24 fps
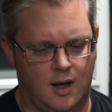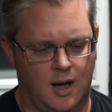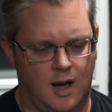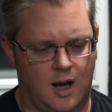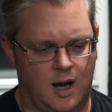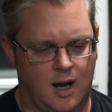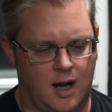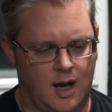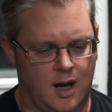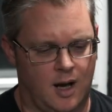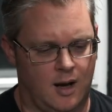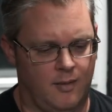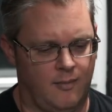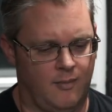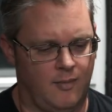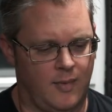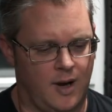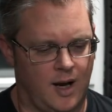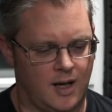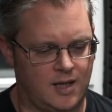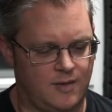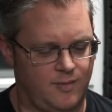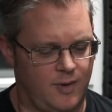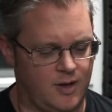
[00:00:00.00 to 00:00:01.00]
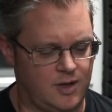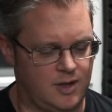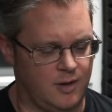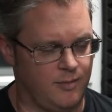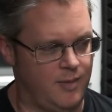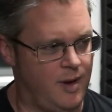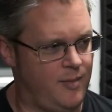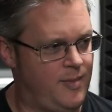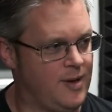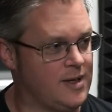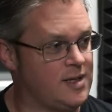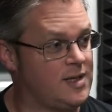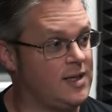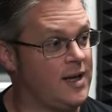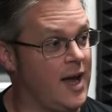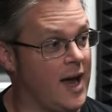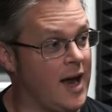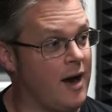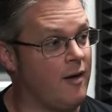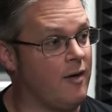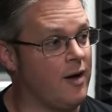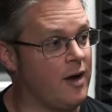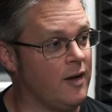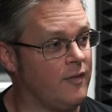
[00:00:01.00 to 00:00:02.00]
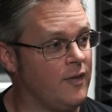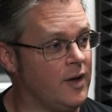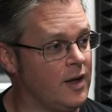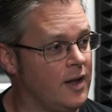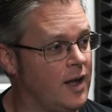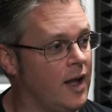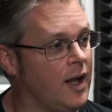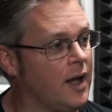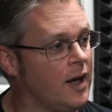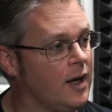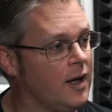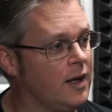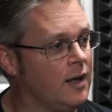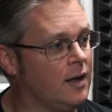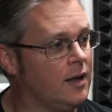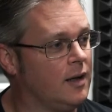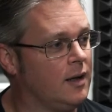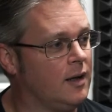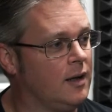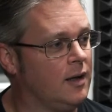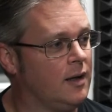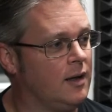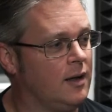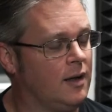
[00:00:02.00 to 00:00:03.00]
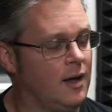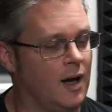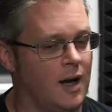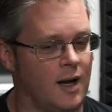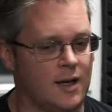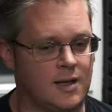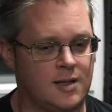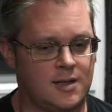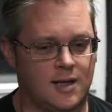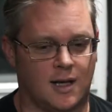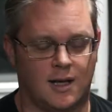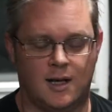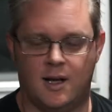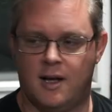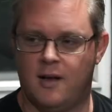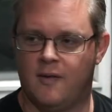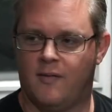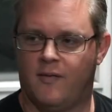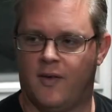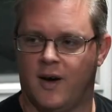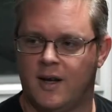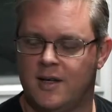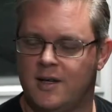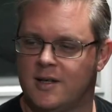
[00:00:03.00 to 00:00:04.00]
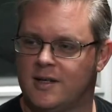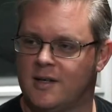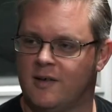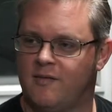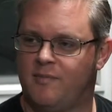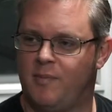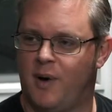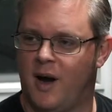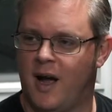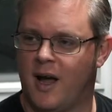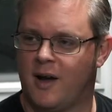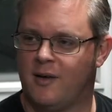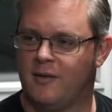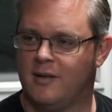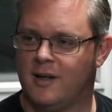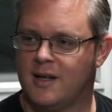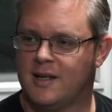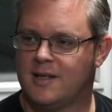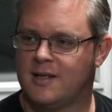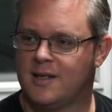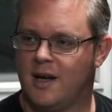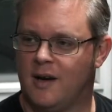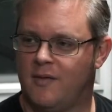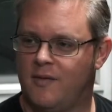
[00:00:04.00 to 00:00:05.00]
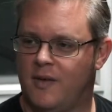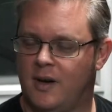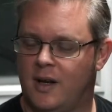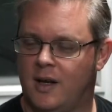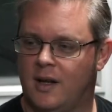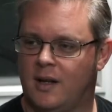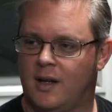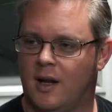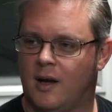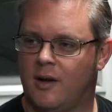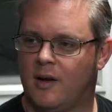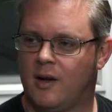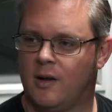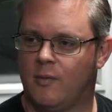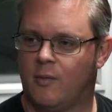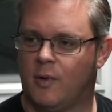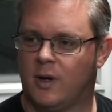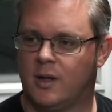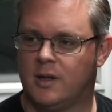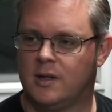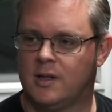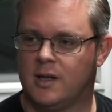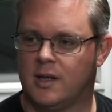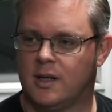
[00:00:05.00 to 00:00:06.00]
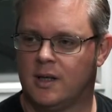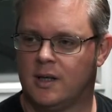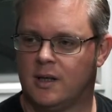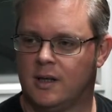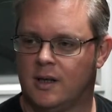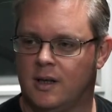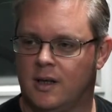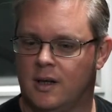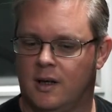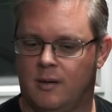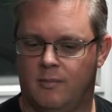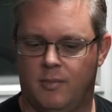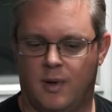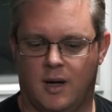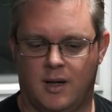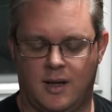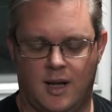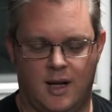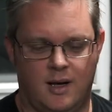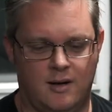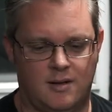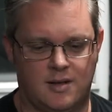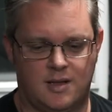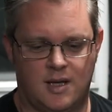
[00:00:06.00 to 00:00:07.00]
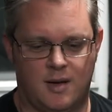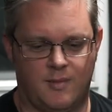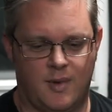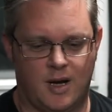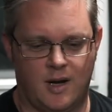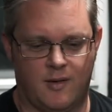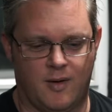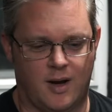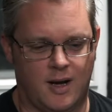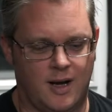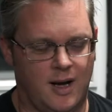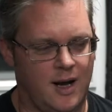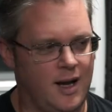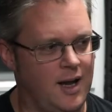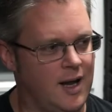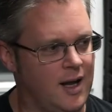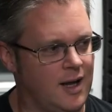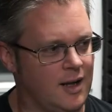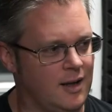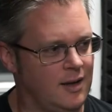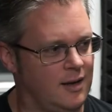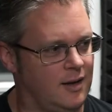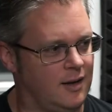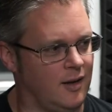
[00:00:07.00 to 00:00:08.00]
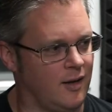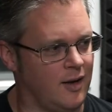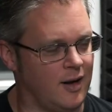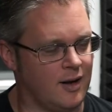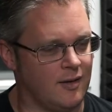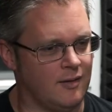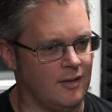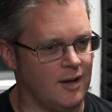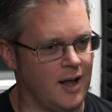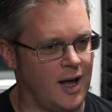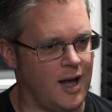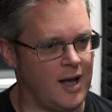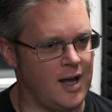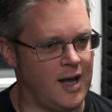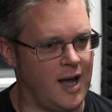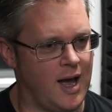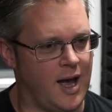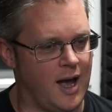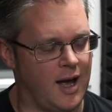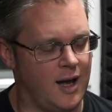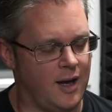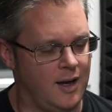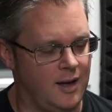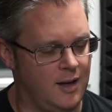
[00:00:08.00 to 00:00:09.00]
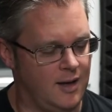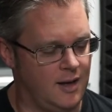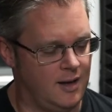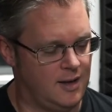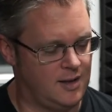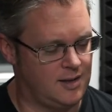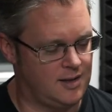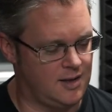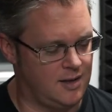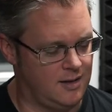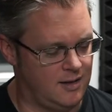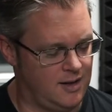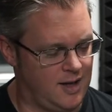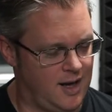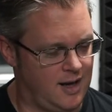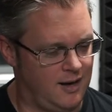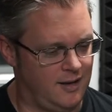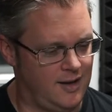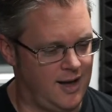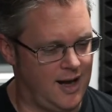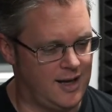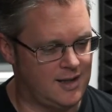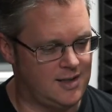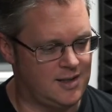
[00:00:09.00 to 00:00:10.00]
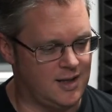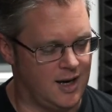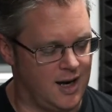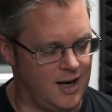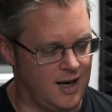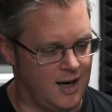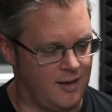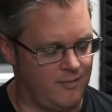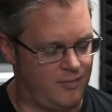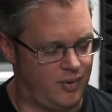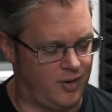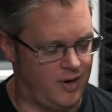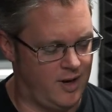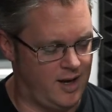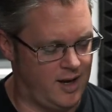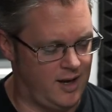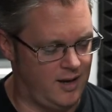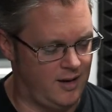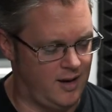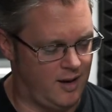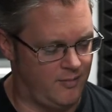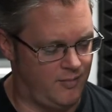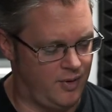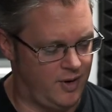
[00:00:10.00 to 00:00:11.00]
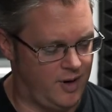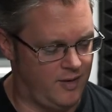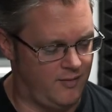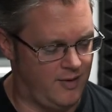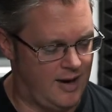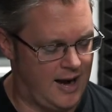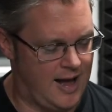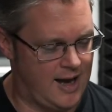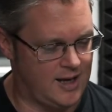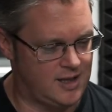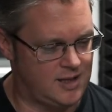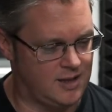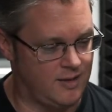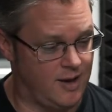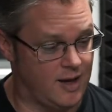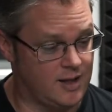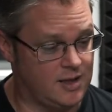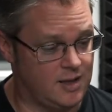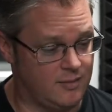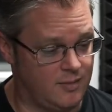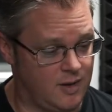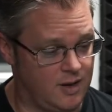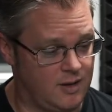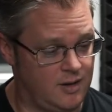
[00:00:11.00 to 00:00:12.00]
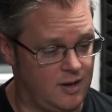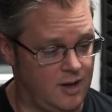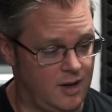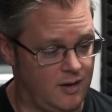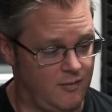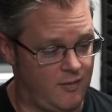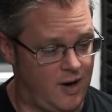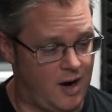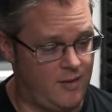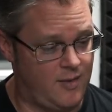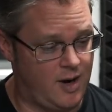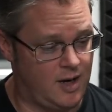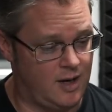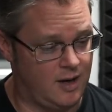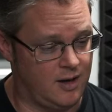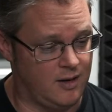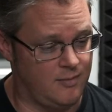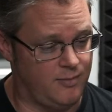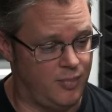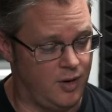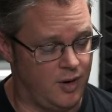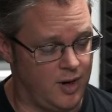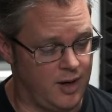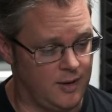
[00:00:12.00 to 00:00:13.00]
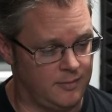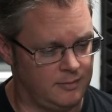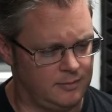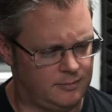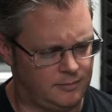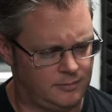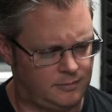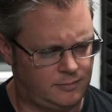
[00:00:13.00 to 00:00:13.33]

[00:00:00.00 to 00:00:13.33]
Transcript: Um, I suppose it'd be a bit scary if it did and suddenly you find yourself buying all this stuff you didn't know you wanted. But they didn't seem anywhere near doing all that yet. So on that on that side, I'm pretty I'm pretty relaxed at it. But you know, Ray made a good point.